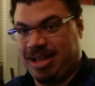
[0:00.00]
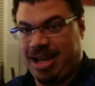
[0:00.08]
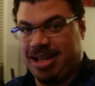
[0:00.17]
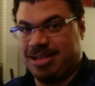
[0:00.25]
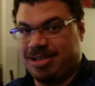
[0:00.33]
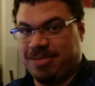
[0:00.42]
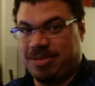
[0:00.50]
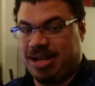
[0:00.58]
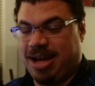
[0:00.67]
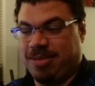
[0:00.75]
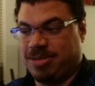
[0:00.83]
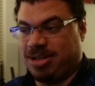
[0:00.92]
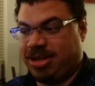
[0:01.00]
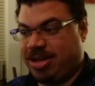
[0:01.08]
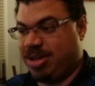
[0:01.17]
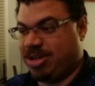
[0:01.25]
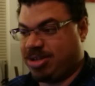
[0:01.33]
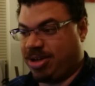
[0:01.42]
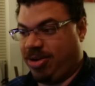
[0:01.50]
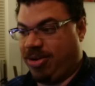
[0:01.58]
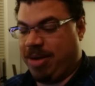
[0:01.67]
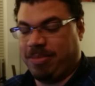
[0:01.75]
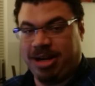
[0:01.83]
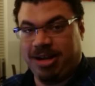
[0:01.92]
and the end sometimes
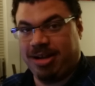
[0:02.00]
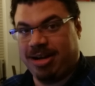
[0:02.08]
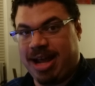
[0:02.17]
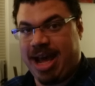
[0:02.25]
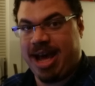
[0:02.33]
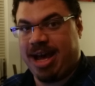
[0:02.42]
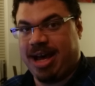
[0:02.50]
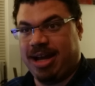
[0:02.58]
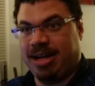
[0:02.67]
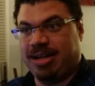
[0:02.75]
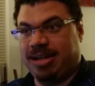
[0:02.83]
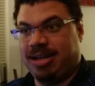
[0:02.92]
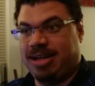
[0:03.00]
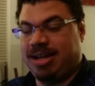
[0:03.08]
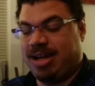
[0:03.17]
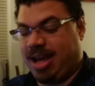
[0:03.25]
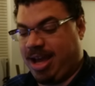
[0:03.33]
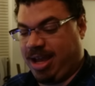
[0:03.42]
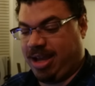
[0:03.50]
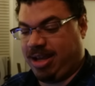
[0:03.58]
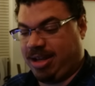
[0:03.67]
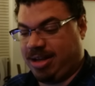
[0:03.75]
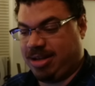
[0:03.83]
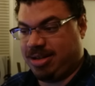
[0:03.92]
so i'm going to add
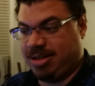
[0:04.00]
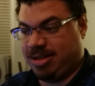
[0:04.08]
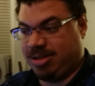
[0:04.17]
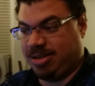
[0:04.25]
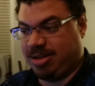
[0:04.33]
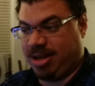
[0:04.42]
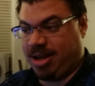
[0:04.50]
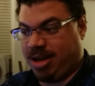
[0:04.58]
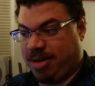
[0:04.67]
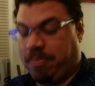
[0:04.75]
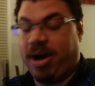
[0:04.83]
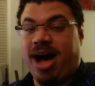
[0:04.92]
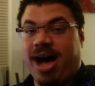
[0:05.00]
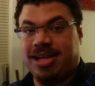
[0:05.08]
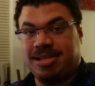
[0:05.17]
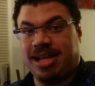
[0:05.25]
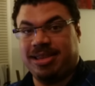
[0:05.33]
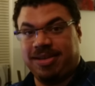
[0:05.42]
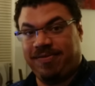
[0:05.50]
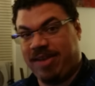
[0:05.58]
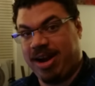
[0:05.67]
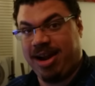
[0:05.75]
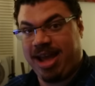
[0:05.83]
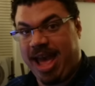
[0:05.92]
a uh, pause at the
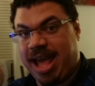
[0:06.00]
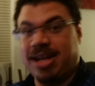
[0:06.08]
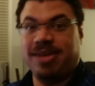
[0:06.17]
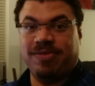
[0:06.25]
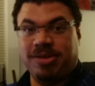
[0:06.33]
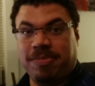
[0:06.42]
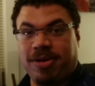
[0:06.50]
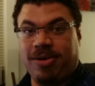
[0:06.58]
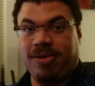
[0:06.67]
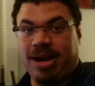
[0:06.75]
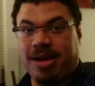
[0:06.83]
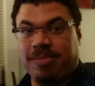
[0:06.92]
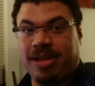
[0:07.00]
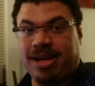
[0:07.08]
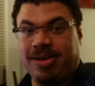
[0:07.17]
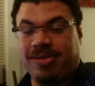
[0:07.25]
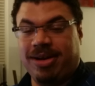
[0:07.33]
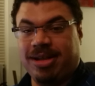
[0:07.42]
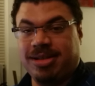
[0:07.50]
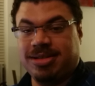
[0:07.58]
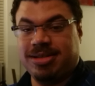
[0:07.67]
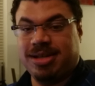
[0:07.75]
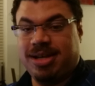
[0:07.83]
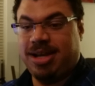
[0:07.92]
very end of the program that it
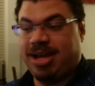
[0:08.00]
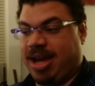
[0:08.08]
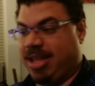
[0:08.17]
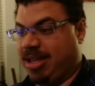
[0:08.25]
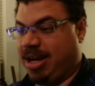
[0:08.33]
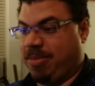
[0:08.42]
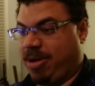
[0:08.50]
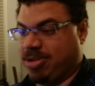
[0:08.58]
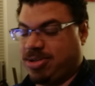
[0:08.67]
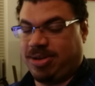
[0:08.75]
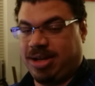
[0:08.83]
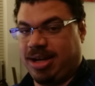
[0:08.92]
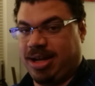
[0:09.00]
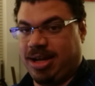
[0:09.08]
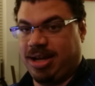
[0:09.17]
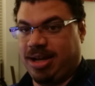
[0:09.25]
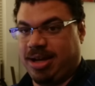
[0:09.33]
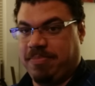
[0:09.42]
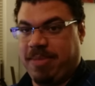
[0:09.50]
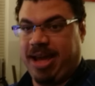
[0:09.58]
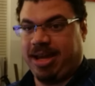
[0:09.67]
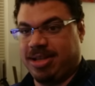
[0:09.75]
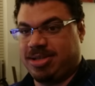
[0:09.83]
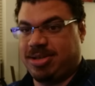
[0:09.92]
runs, and then I'm also gonna
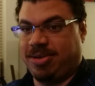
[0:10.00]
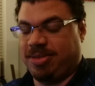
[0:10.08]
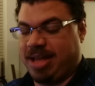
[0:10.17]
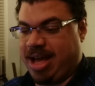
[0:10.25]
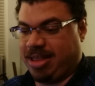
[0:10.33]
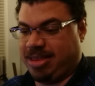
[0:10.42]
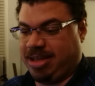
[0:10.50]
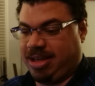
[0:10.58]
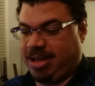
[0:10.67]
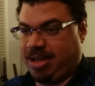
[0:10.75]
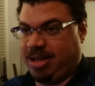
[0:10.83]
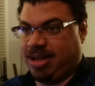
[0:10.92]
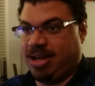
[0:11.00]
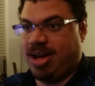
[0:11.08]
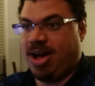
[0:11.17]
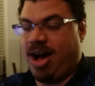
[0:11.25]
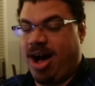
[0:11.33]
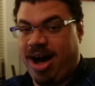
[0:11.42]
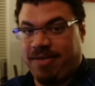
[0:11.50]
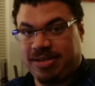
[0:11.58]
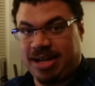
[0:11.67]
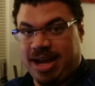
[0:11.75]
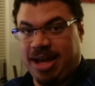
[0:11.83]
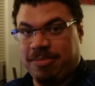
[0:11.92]
make it so that the off
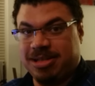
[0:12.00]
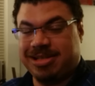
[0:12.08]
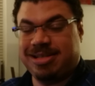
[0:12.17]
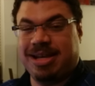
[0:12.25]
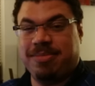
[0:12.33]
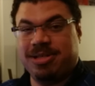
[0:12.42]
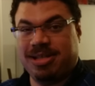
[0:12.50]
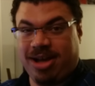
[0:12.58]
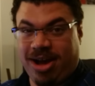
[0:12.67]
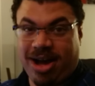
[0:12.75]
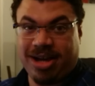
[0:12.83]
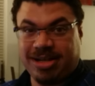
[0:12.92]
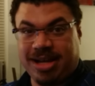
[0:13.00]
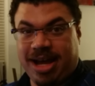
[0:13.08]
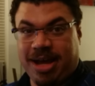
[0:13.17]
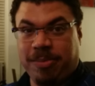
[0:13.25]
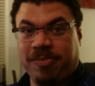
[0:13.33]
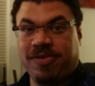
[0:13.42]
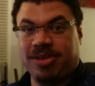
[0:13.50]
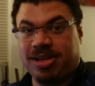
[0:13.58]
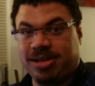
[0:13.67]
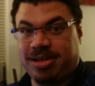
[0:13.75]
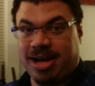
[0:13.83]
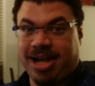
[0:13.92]
time is the same as the on time for
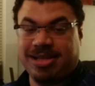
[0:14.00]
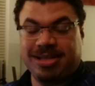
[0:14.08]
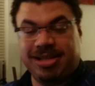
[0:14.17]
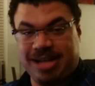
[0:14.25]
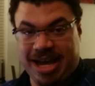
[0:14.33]
the dots and the